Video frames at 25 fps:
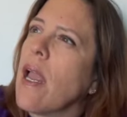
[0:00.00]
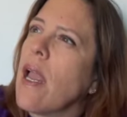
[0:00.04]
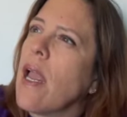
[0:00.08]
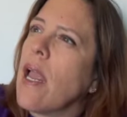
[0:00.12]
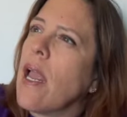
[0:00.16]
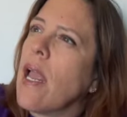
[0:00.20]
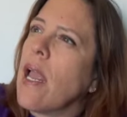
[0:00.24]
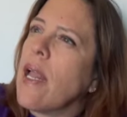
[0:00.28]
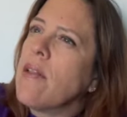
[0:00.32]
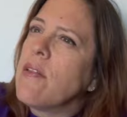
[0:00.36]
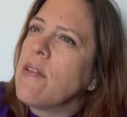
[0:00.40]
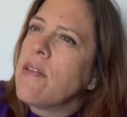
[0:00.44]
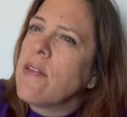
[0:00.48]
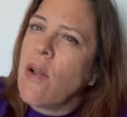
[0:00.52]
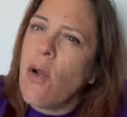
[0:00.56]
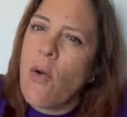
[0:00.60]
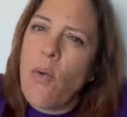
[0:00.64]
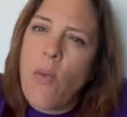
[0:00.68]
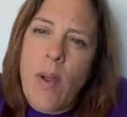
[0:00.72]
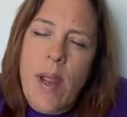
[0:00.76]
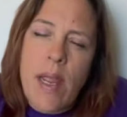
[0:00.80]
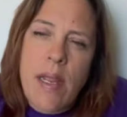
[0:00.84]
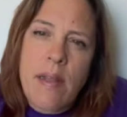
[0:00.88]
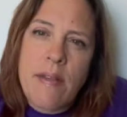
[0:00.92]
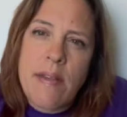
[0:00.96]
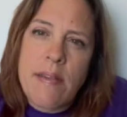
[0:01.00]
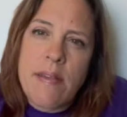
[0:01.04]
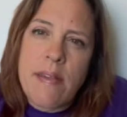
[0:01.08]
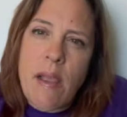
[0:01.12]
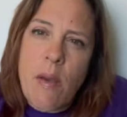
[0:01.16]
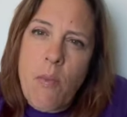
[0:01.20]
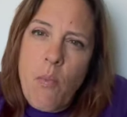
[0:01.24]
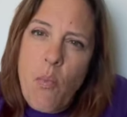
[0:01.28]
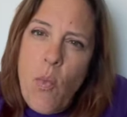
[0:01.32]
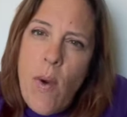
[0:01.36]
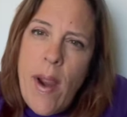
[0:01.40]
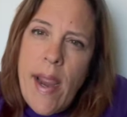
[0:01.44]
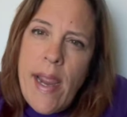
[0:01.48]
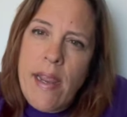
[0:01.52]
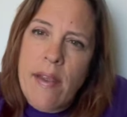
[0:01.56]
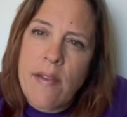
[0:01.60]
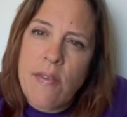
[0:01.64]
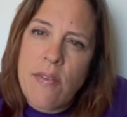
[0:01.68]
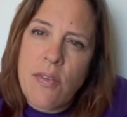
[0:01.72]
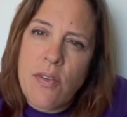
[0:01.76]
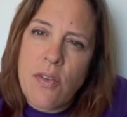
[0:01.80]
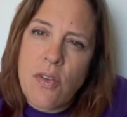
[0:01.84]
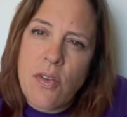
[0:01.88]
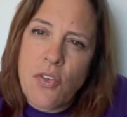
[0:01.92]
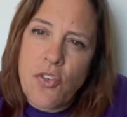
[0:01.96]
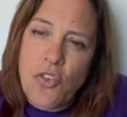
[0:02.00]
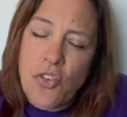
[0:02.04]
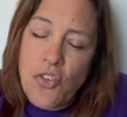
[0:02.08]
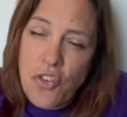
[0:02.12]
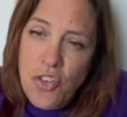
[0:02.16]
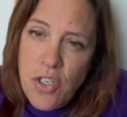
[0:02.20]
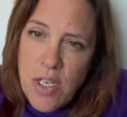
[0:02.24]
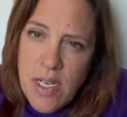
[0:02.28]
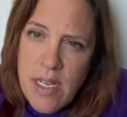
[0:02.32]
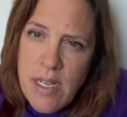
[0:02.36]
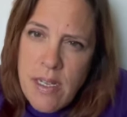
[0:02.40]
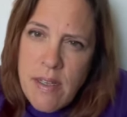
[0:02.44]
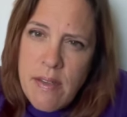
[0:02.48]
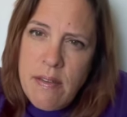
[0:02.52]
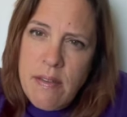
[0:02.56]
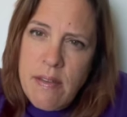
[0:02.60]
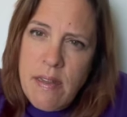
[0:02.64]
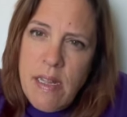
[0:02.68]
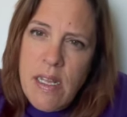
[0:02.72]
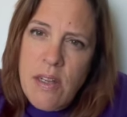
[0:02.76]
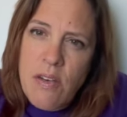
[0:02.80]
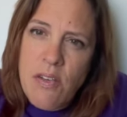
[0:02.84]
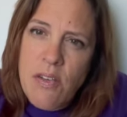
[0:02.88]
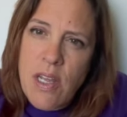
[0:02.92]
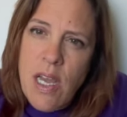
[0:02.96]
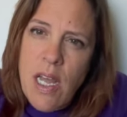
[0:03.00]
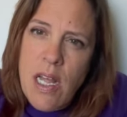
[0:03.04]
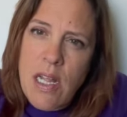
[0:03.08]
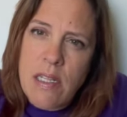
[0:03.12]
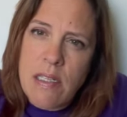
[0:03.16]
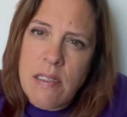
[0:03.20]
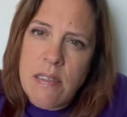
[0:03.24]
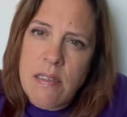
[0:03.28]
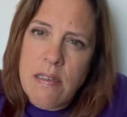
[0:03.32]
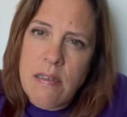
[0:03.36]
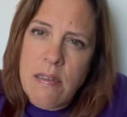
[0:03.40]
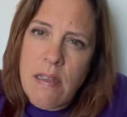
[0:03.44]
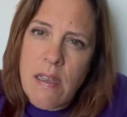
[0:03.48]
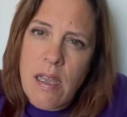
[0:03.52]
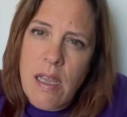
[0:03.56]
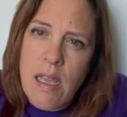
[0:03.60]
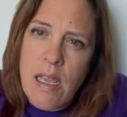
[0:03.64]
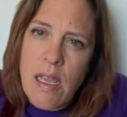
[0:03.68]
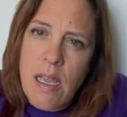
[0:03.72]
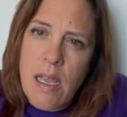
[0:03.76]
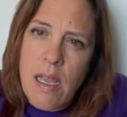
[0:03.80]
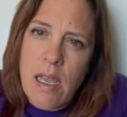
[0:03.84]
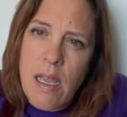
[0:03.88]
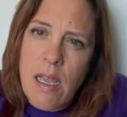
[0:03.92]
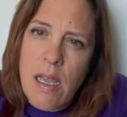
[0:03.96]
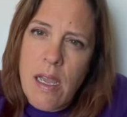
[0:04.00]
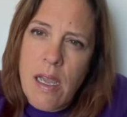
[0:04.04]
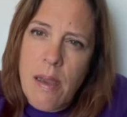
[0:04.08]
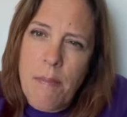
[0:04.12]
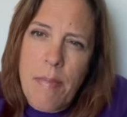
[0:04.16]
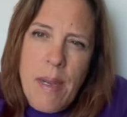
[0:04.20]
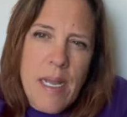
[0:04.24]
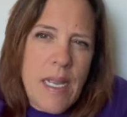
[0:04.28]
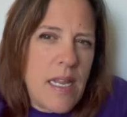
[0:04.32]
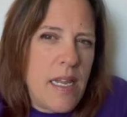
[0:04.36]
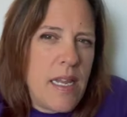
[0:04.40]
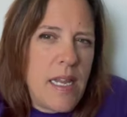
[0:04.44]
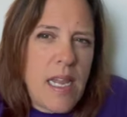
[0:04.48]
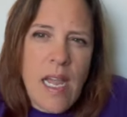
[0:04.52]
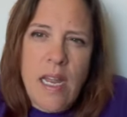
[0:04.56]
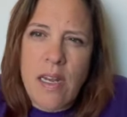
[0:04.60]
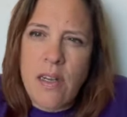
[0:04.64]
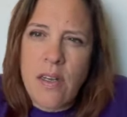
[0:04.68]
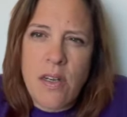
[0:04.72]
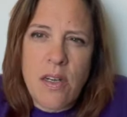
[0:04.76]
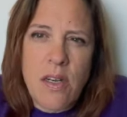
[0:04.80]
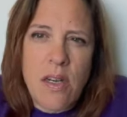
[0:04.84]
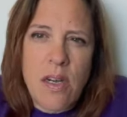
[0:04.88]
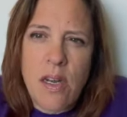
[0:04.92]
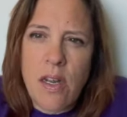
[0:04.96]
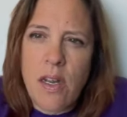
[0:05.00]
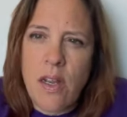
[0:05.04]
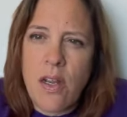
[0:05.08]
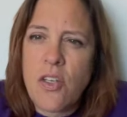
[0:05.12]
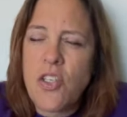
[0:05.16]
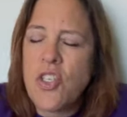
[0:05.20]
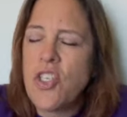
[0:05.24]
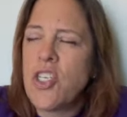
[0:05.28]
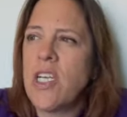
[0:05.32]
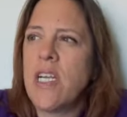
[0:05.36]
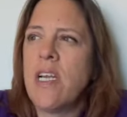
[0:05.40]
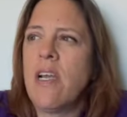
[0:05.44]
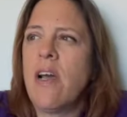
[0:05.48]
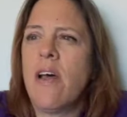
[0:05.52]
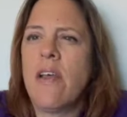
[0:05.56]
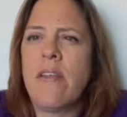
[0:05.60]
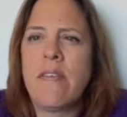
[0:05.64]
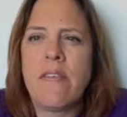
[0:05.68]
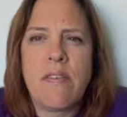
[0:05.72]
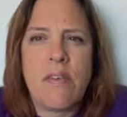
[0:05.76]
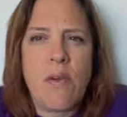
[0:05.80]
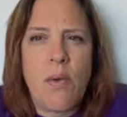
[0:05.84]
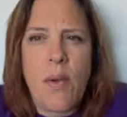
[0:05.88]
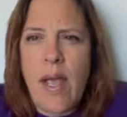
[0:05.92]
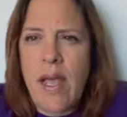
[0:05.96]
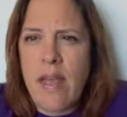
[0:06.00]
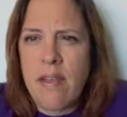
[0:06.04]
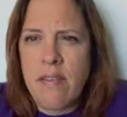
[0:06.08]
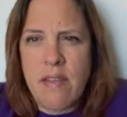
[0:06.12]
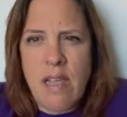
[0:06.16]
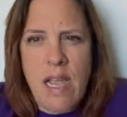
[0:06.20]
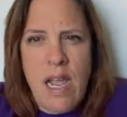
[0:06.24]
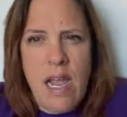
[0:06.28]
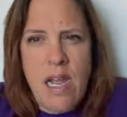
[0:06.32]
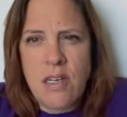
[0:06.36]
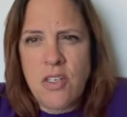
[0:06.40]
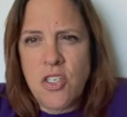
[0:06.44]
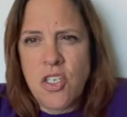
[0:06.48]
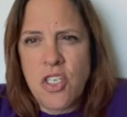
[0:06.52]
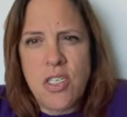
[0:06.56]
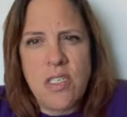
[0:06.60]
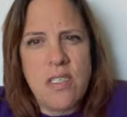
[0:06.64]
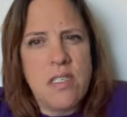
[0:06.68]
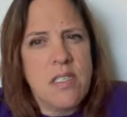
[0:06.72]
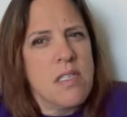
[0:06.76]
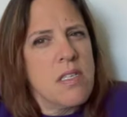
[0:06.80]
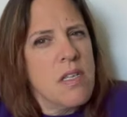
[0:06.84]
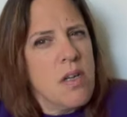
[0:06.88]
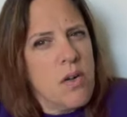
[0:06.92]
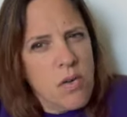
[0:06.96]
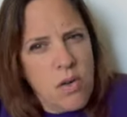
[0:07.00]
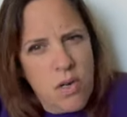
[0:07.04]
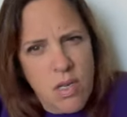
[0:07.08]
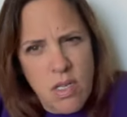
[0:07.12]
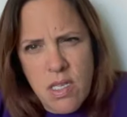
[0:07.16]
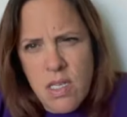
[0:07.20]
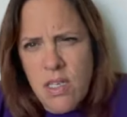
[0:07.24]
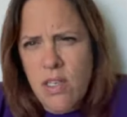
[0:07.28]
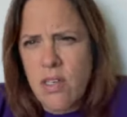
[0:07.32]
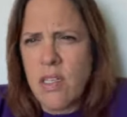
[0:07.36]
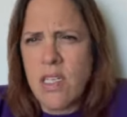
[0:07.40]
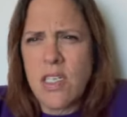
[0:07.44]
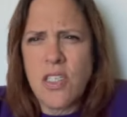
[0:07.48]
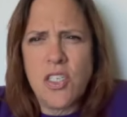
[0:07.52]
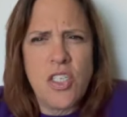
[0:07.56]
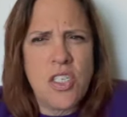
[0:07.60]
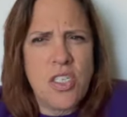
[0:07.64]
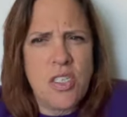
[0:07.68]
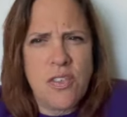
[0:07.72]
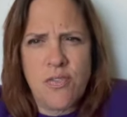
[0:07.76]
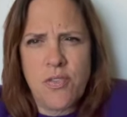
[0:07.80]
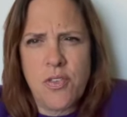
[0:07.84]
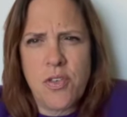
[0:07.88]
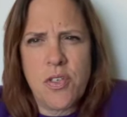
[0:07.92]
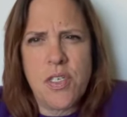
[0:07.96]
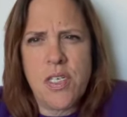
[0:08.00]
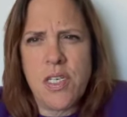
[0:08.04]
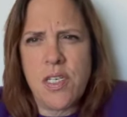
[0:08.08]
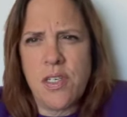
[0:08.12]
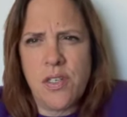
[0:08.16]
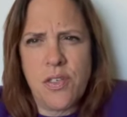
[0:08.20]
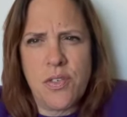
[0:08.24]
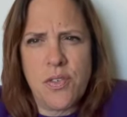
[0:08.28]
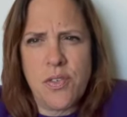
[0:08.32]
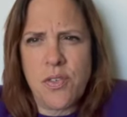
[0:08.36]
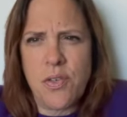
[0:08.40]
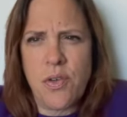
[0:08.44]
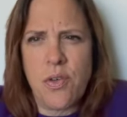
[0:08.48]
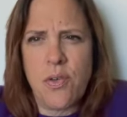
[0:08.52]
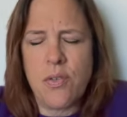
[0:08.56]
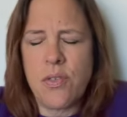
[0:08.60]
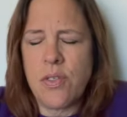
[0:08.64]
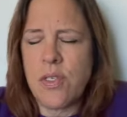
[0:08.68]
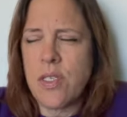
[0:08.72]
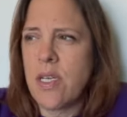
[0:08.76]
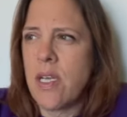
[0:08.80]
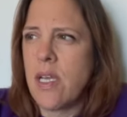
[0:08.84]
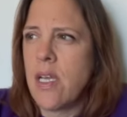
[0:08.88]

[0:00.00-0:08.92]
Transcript: And so in some ways she is the adult, but yet she also has actions that clearly she's 14 years old.